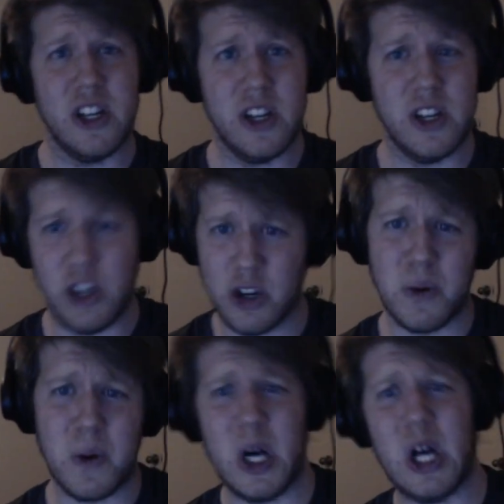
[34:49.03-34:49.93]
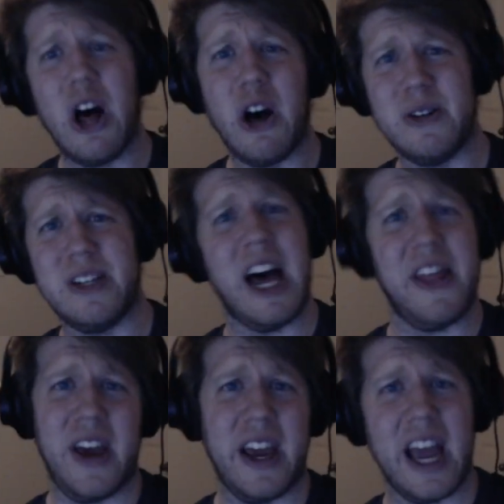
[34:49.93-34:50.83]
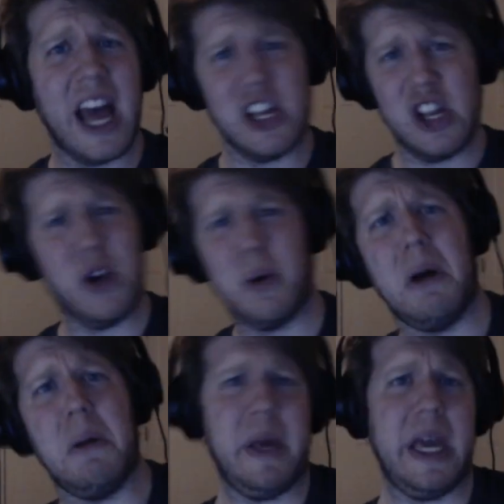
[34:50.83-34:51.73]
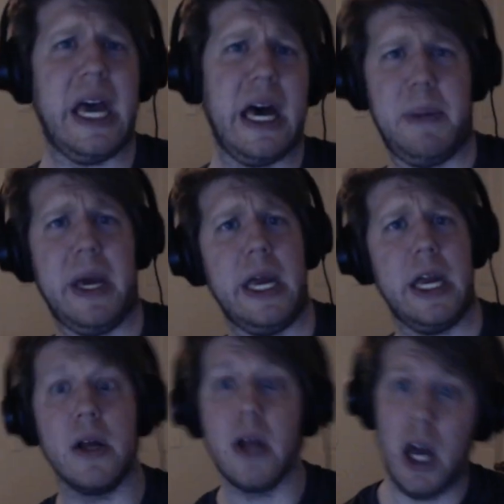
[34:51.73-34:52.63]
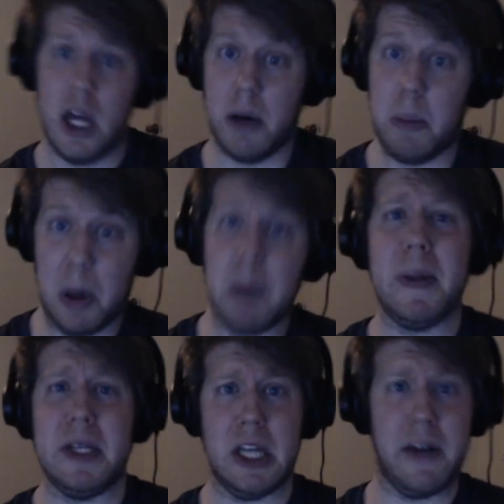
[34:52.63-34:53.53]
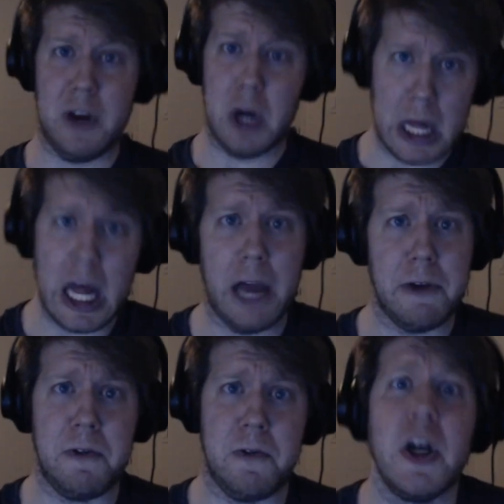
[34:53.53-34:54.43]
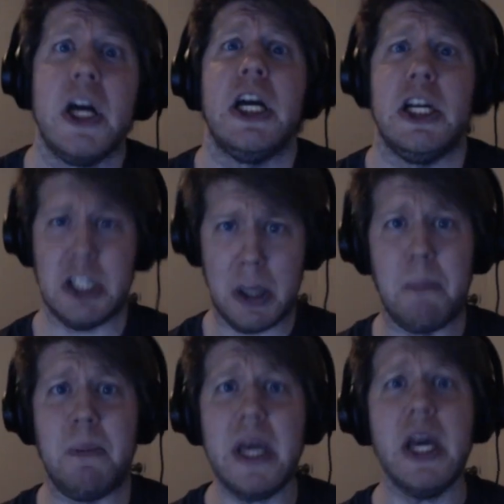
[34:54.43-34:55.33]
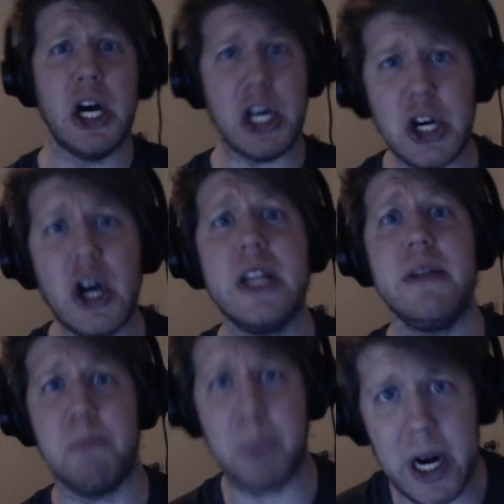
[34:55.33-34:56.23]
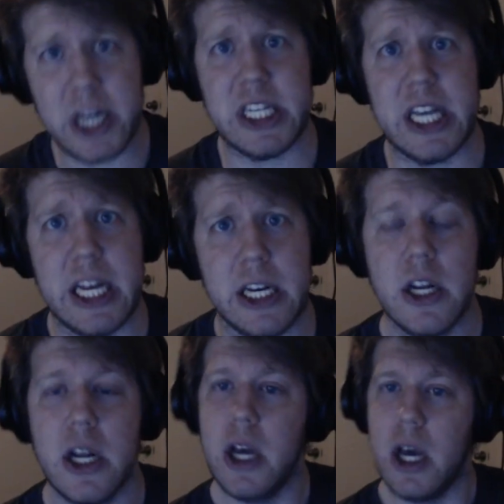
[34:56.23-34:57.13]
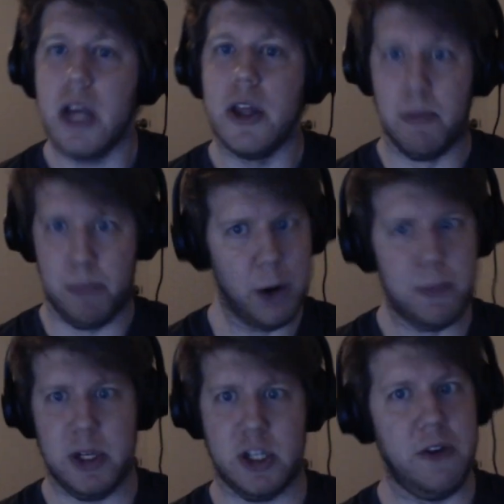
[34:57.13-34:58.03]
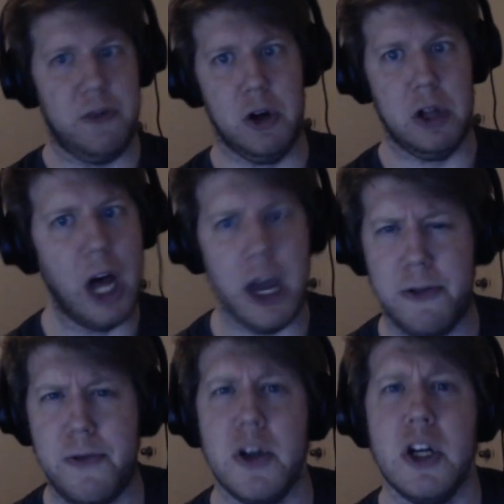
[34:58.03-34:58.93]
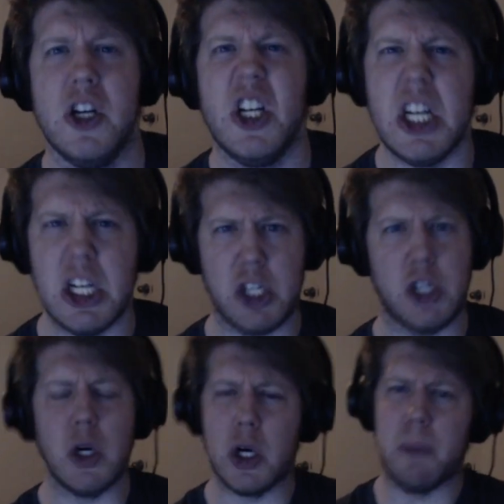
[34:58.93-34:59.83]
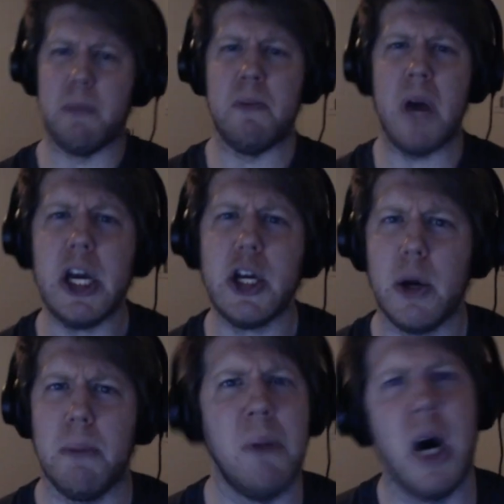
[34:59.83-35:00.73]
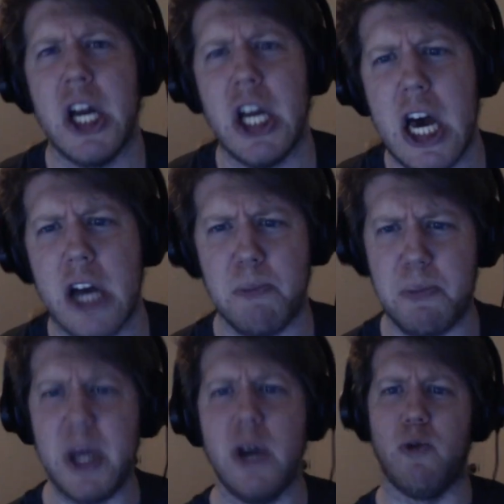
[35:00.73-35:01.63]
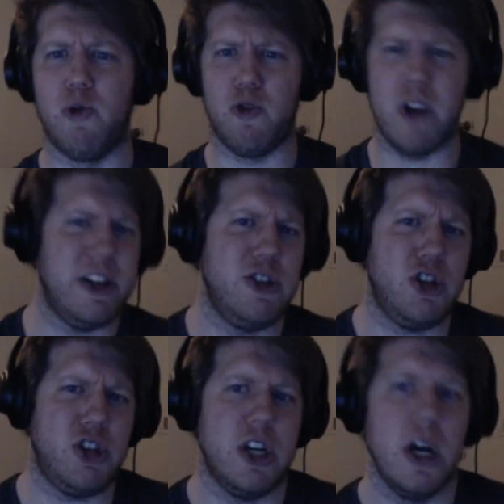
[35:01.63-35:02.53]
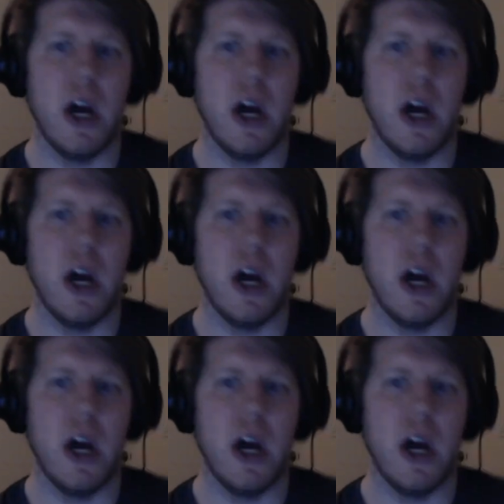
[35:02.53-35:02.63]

you will own nothing and you will be happy. The purpose of your life is to be a good person. The purpose of your life is to make money and be rich.